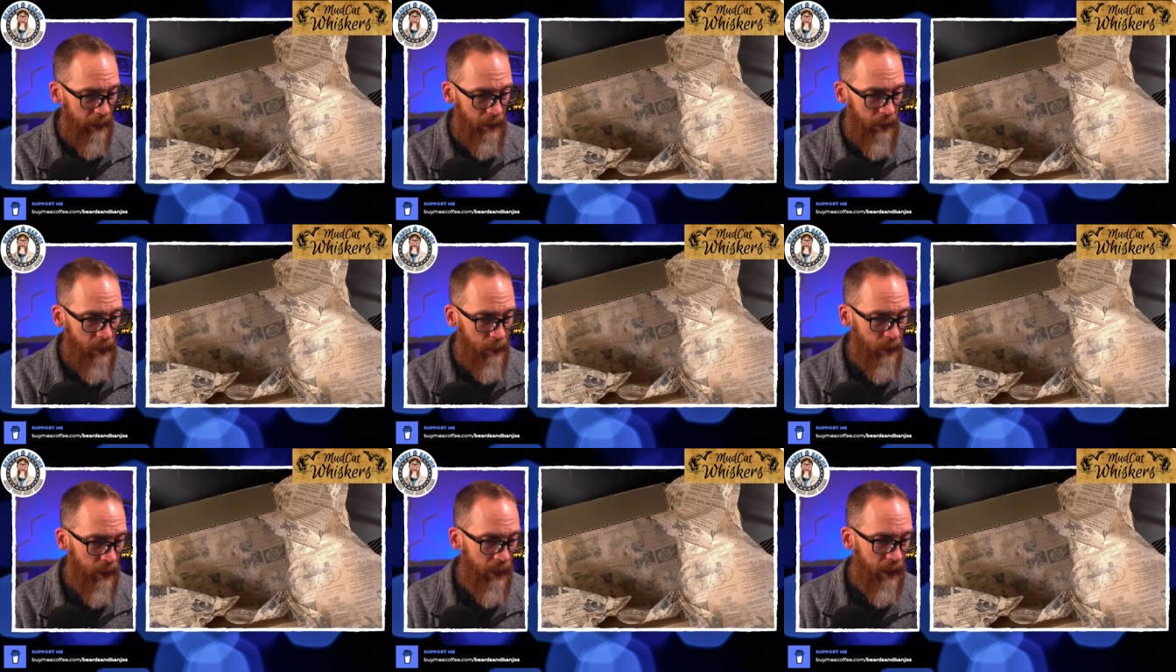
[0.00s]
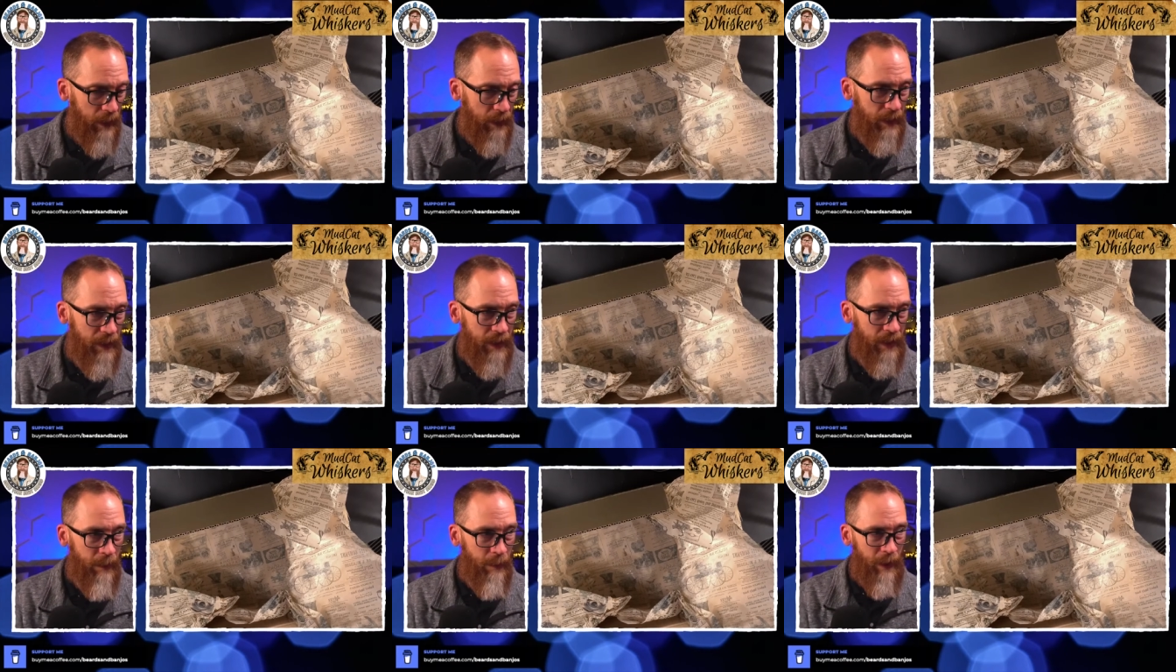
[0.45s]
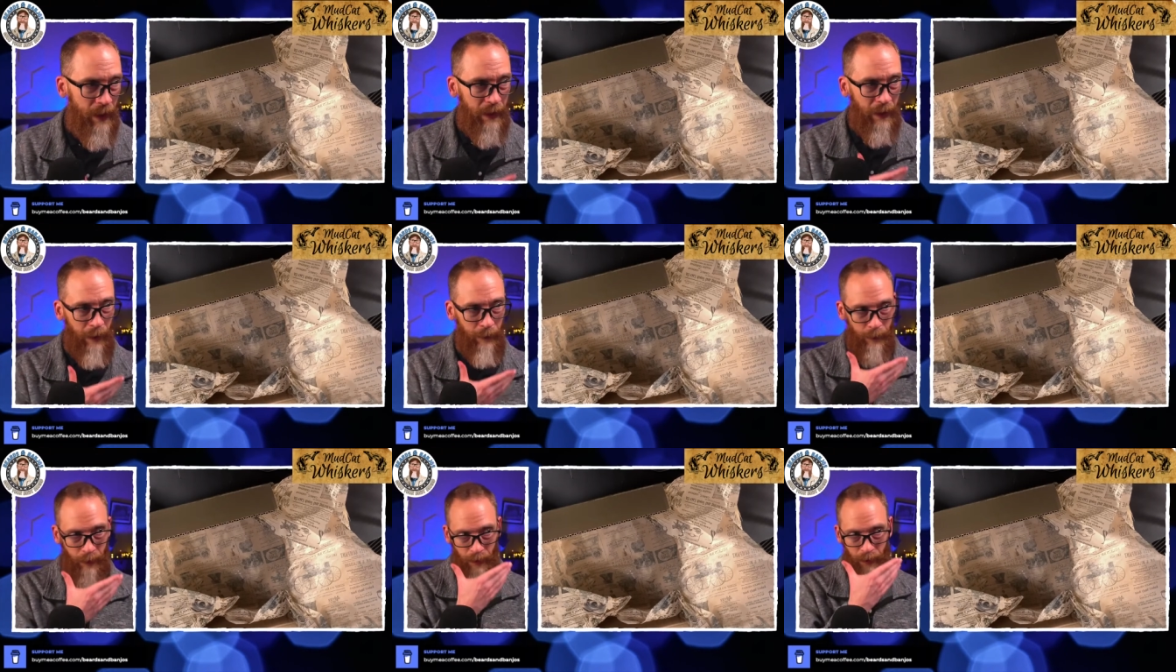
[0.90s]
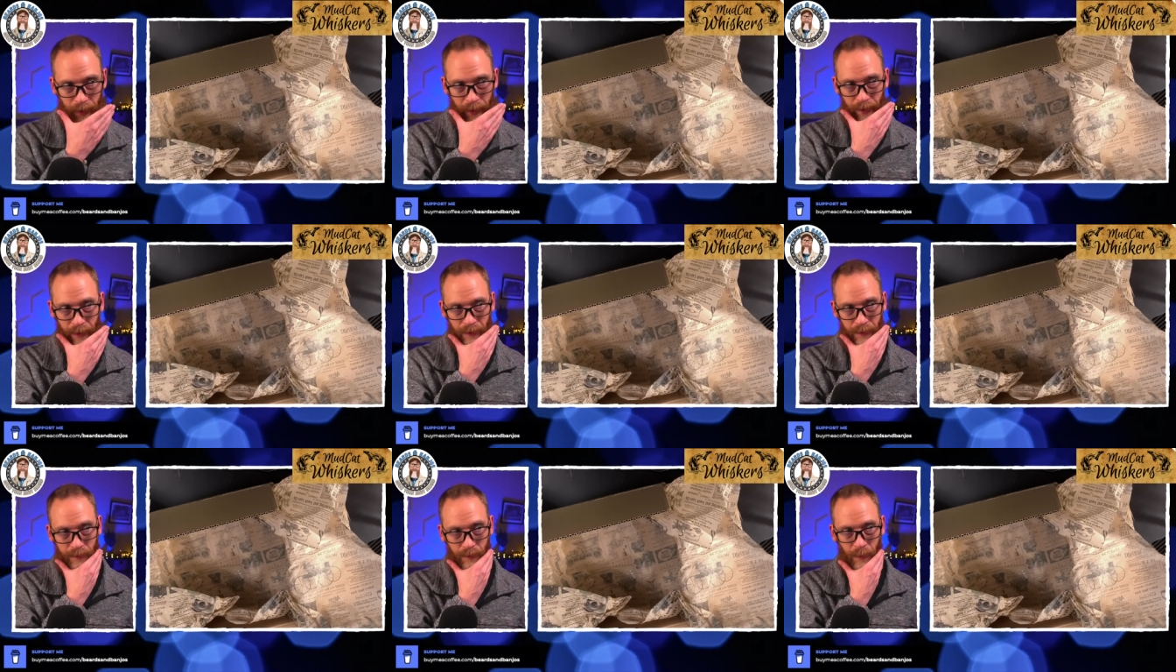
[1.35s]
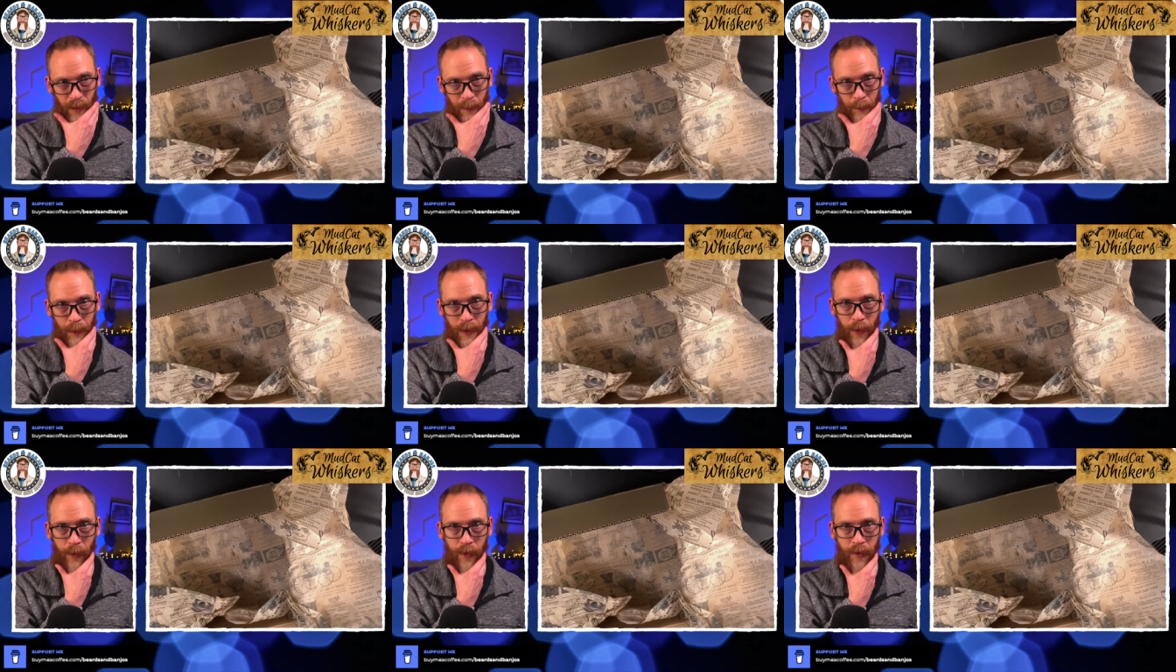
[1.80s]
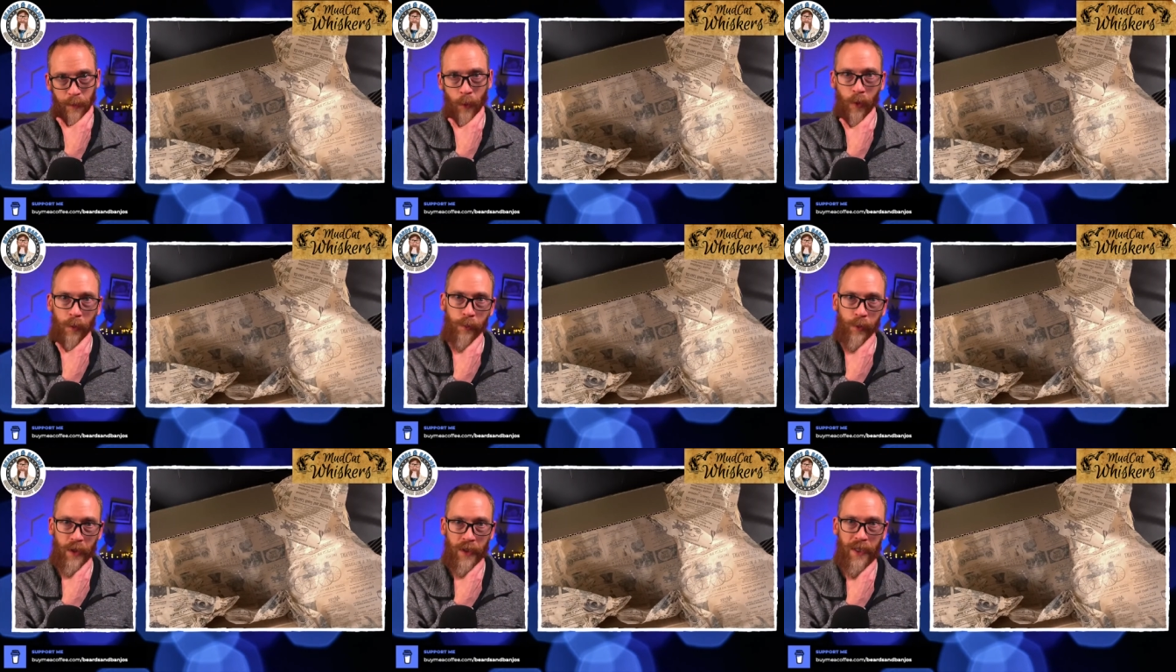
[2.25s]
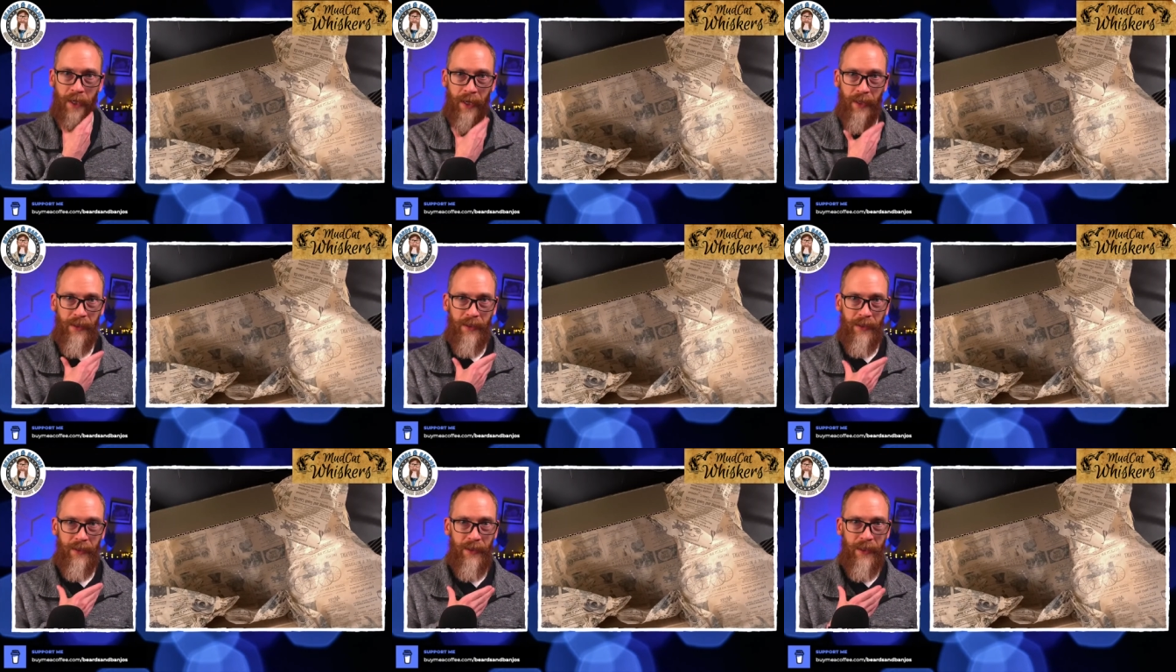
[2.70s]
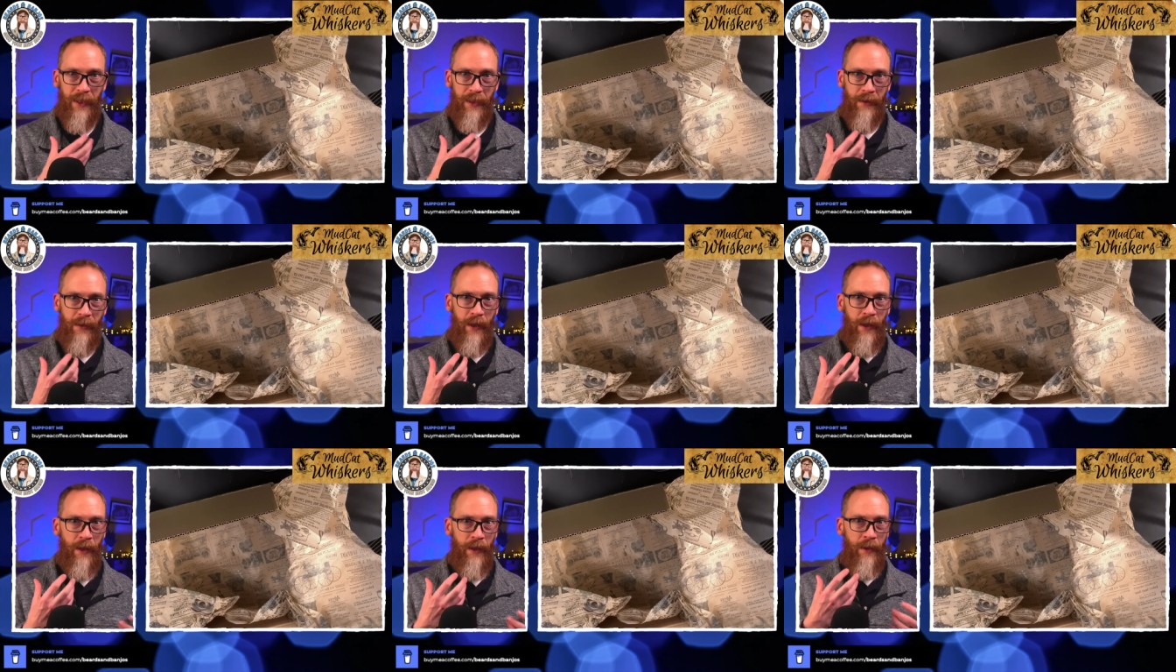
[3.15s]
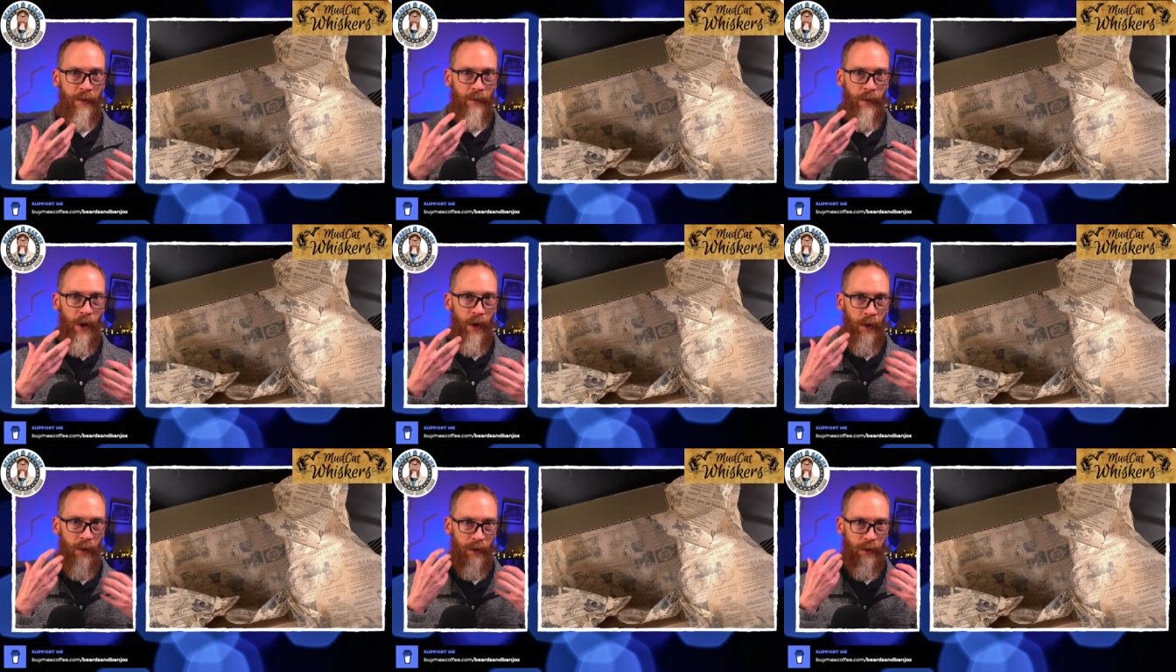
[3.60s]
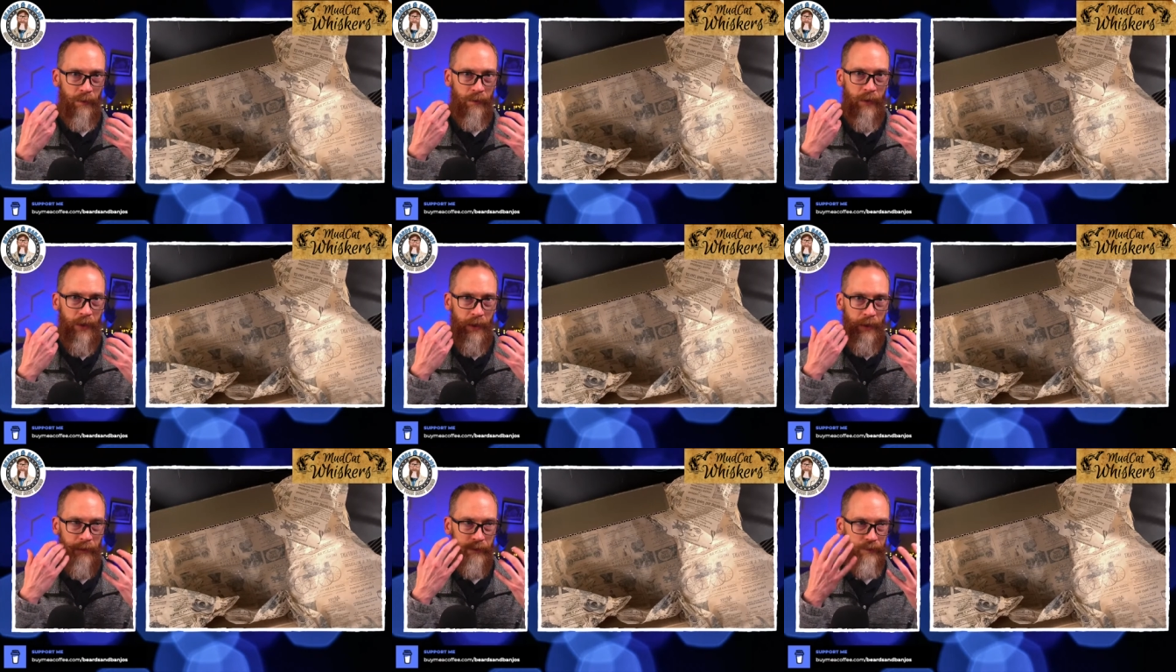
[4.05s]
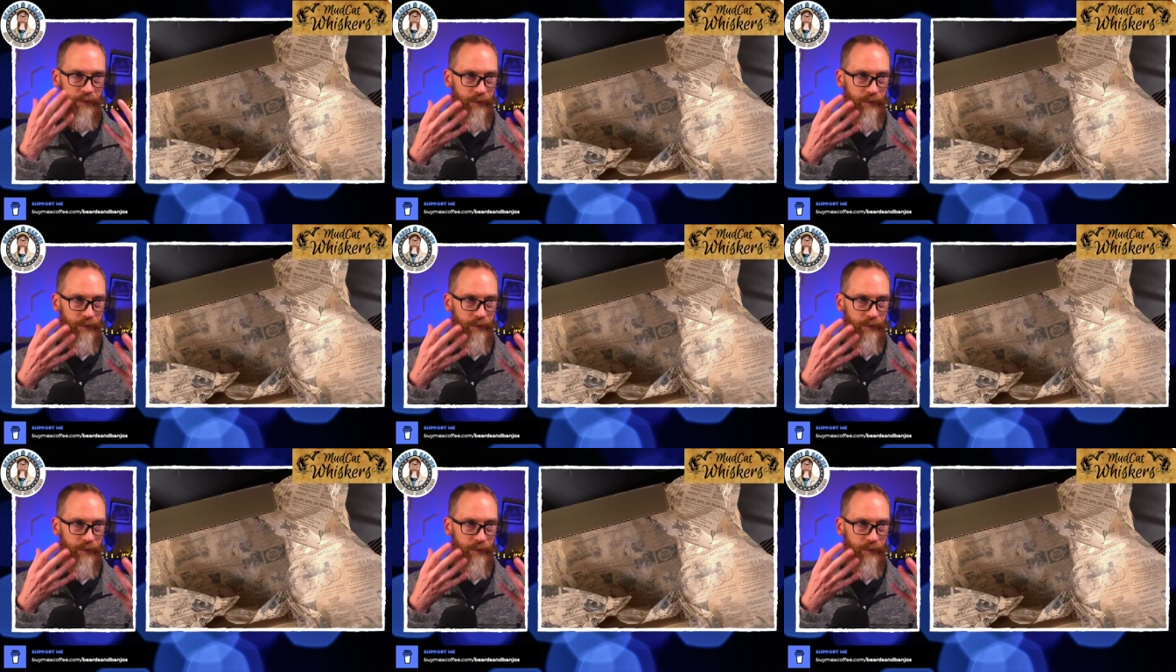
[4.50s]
just because to me, I feel like my beard's more protected and all of the